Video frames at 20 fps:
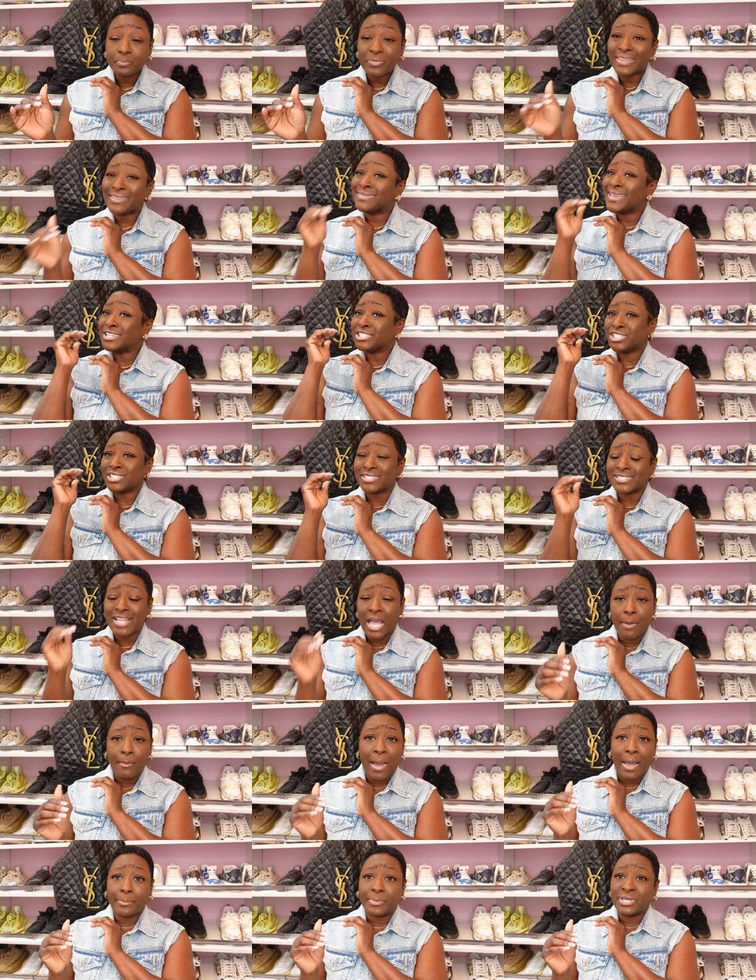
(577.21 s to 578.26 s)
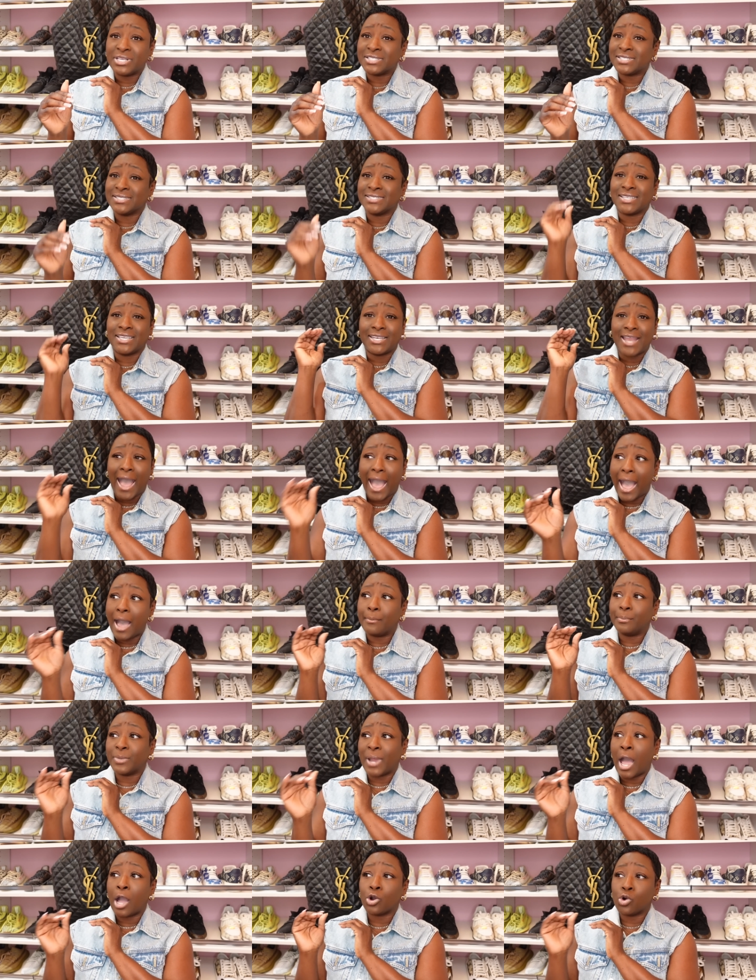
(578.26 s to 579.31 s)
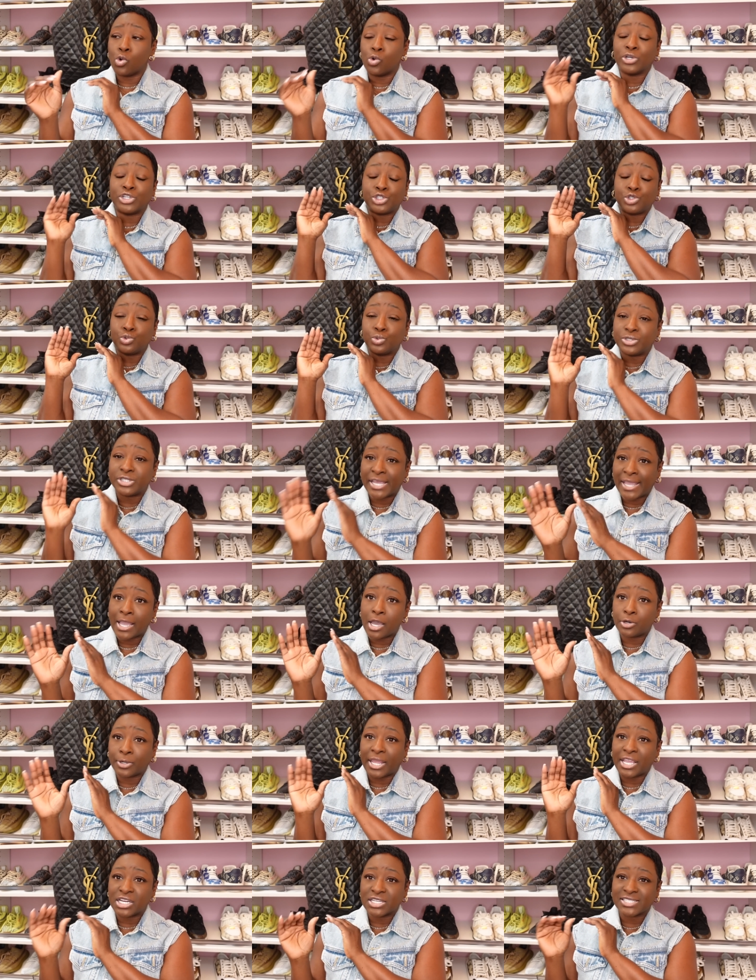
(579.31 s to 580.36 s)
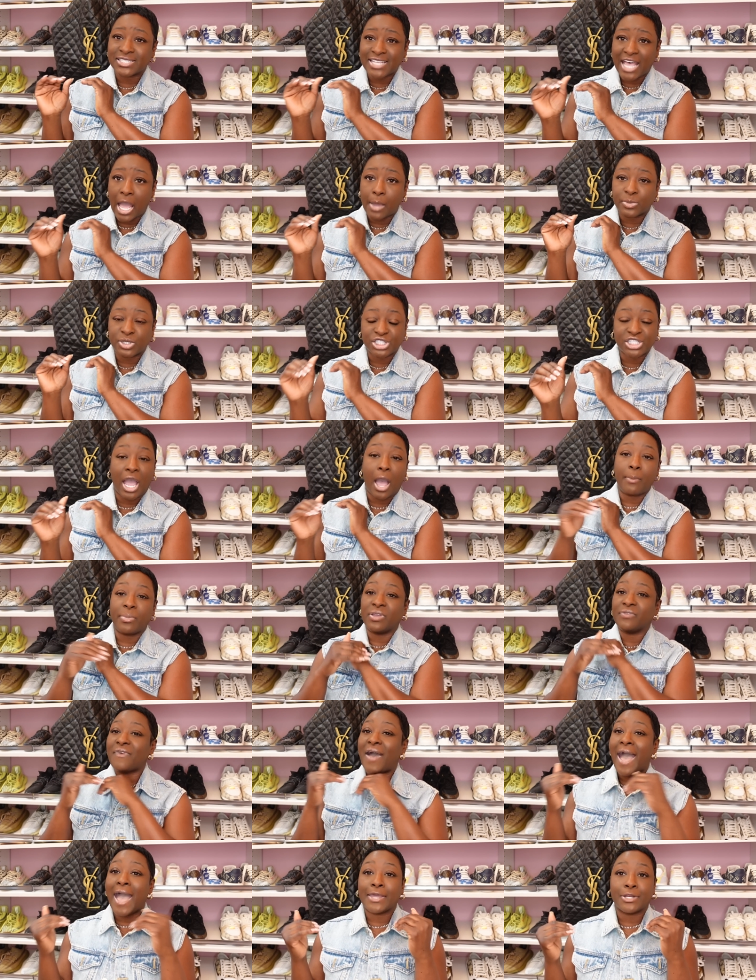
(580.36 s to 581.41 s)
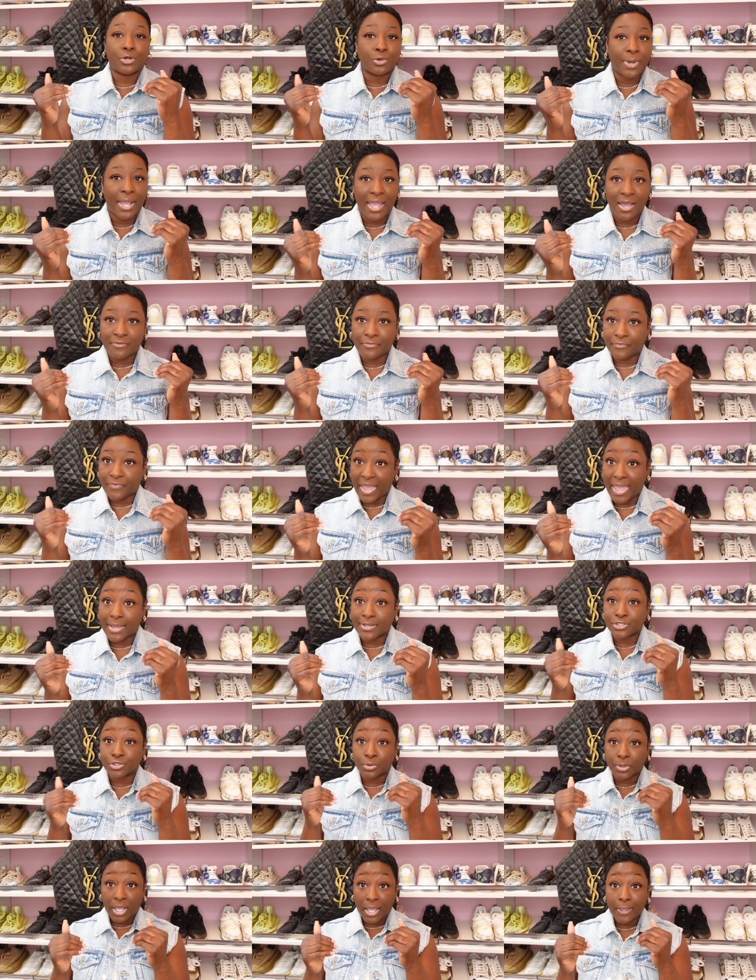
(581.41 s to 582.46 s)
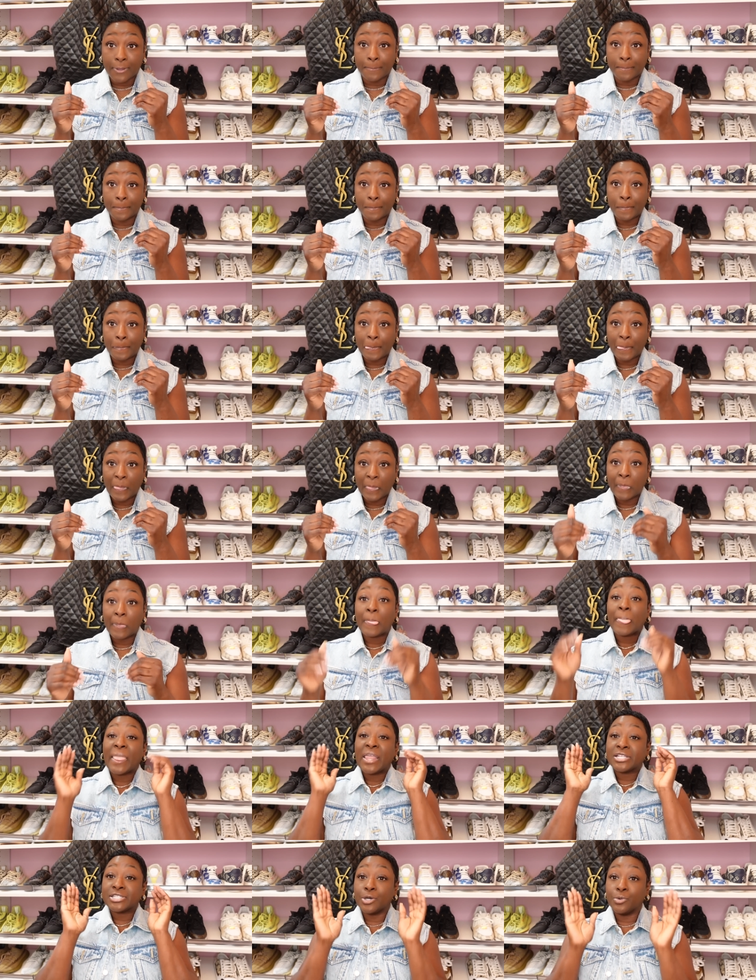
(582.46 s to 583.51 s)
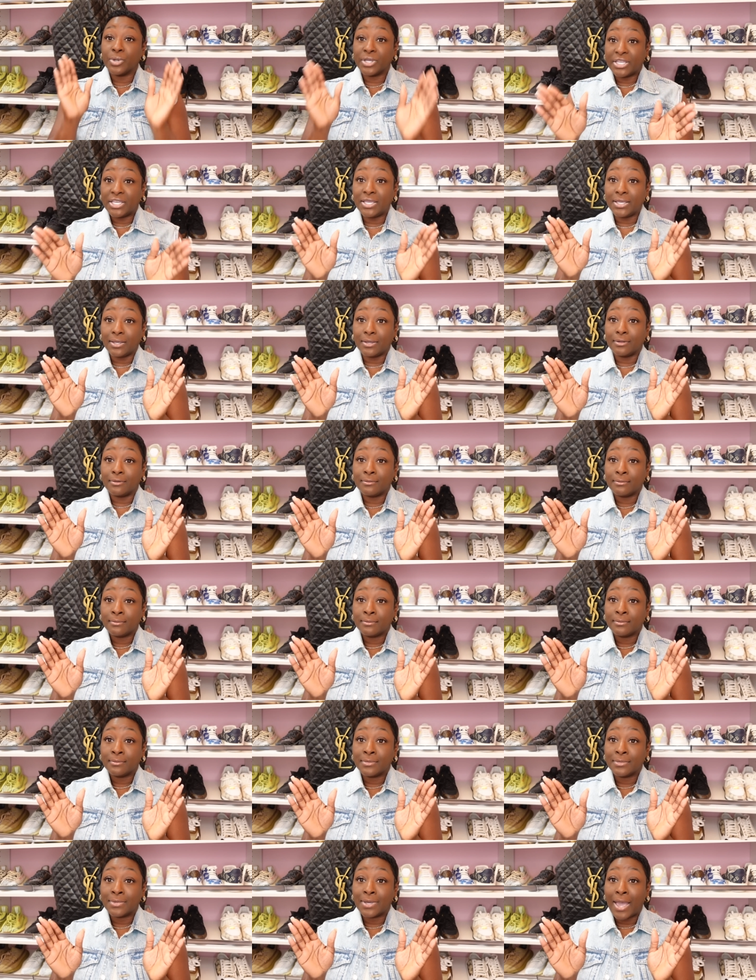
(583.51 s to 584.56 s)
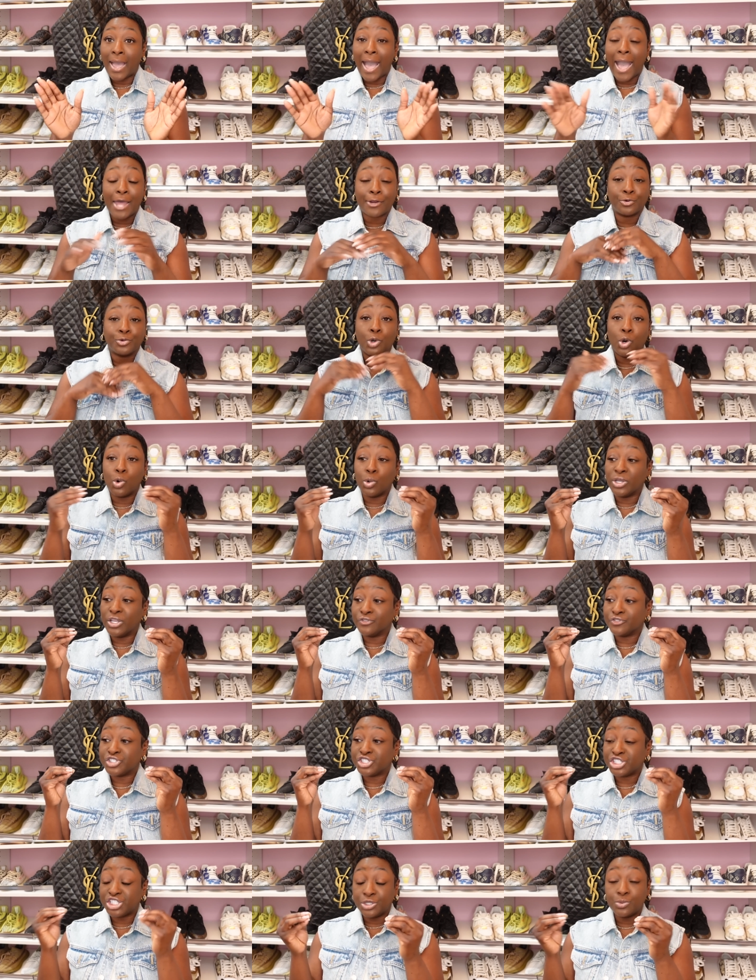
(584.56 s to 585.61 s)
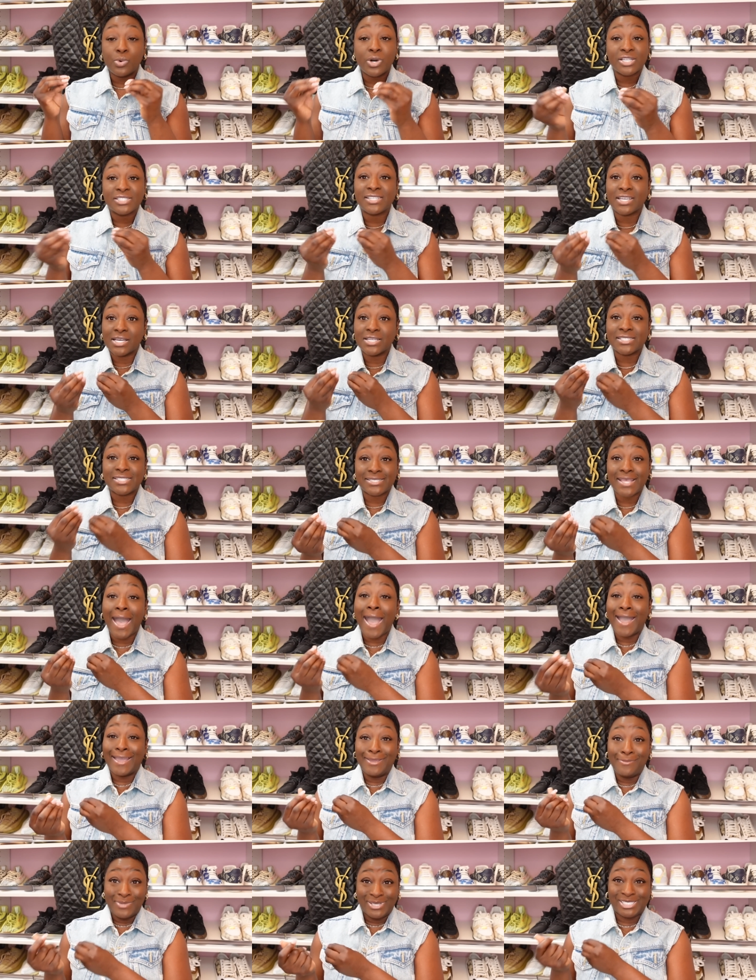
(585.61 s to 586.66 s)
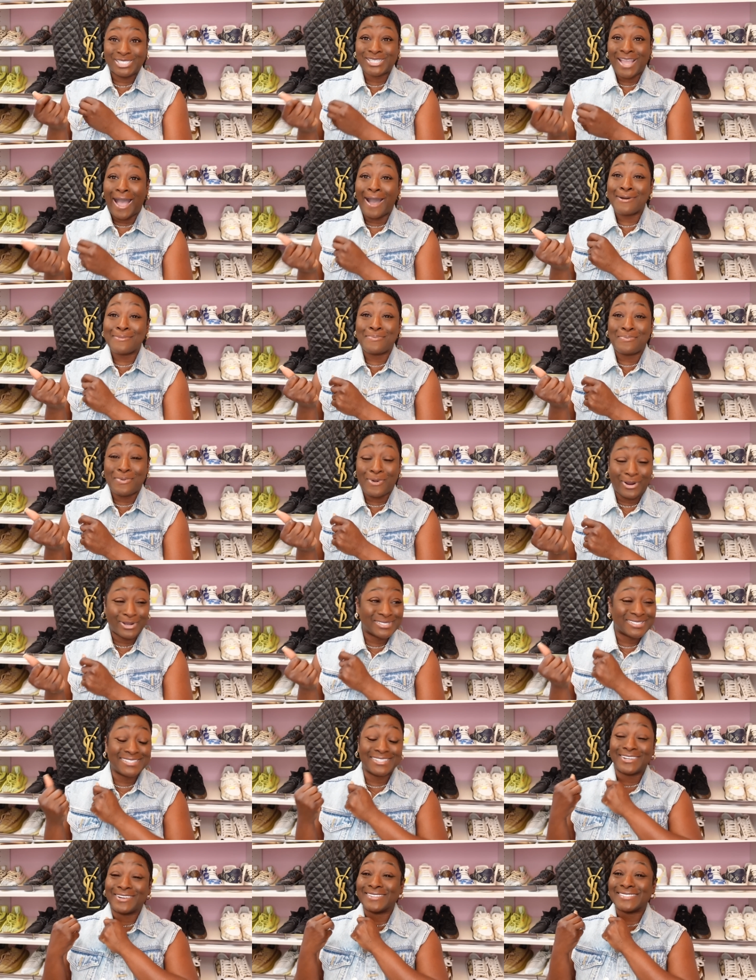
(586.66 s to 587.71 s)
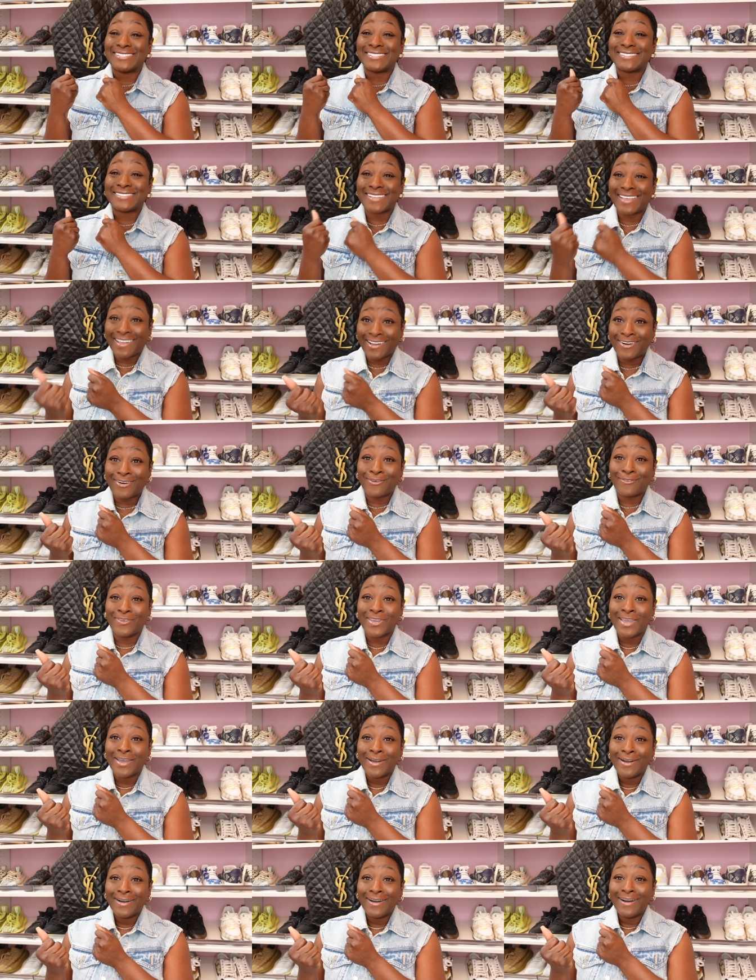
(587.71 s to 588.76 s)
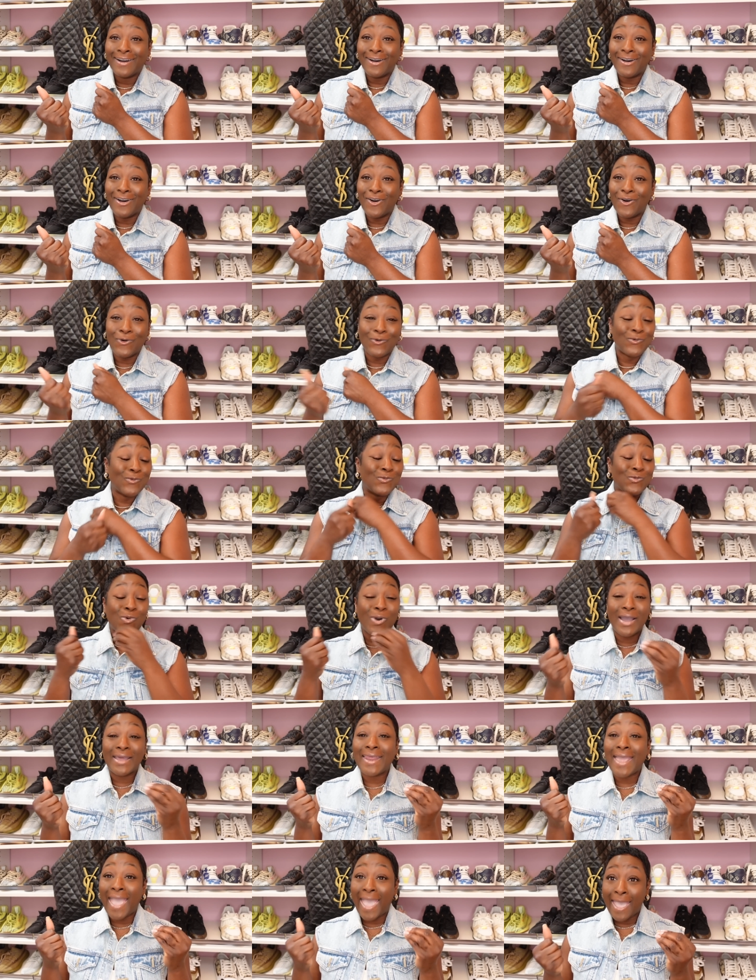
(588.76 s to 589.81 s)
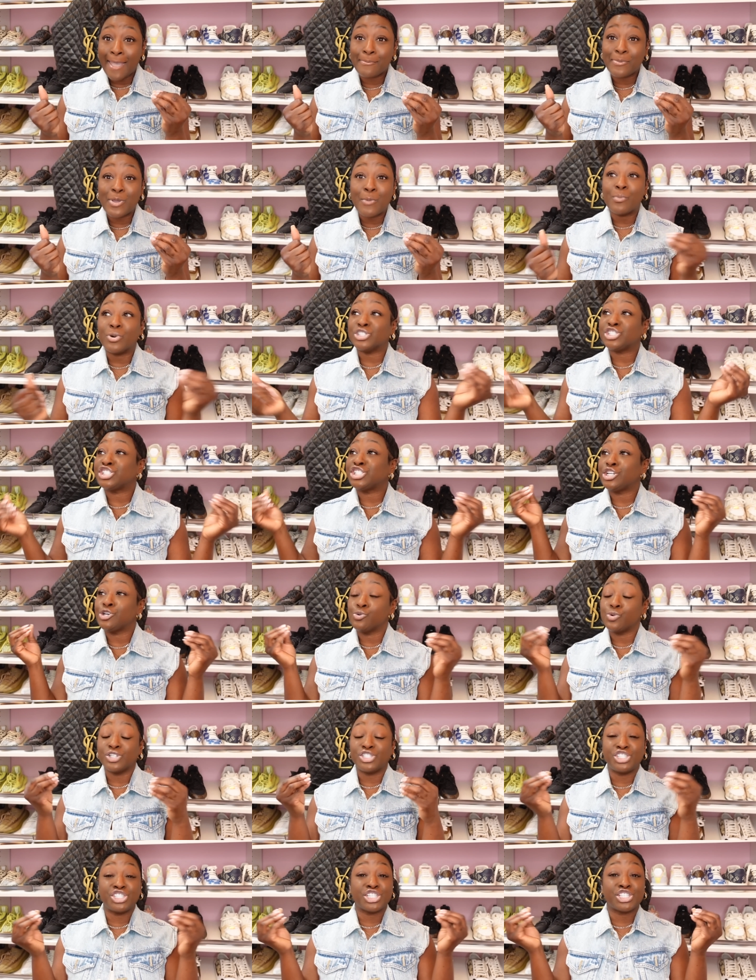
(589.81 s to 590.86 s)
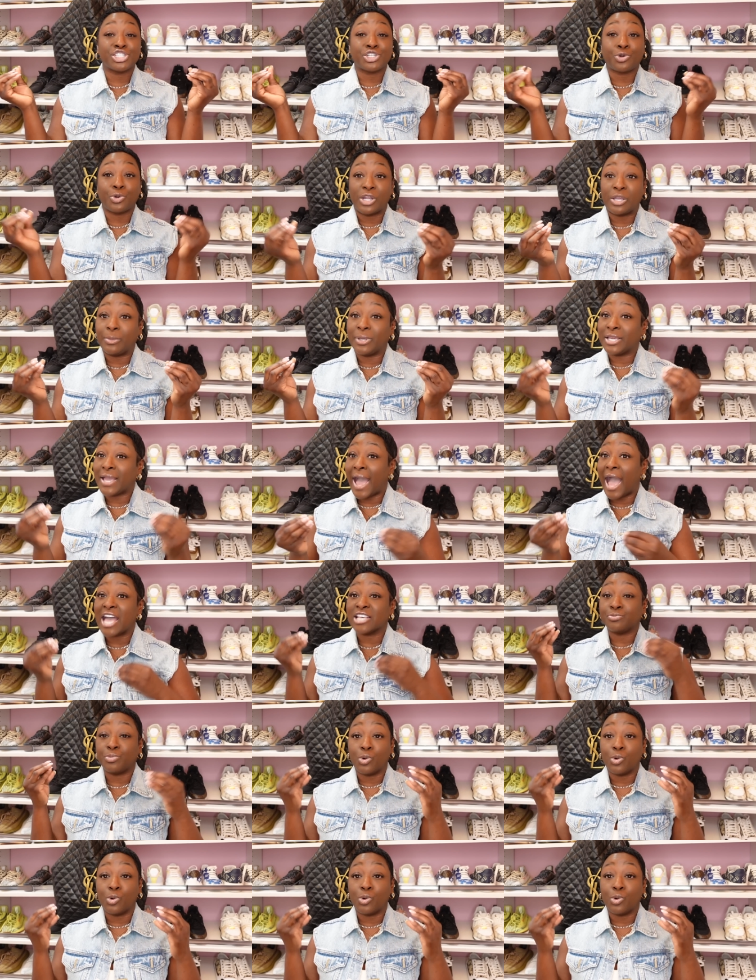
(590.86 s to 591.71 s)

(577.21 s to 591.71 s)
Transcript: That's just not my business, and I'm not going to down a consignment shop if I don't have facts, okay? So again, I don't know if she was a consignment shop person herself, what happened, but she was just screaming, guys.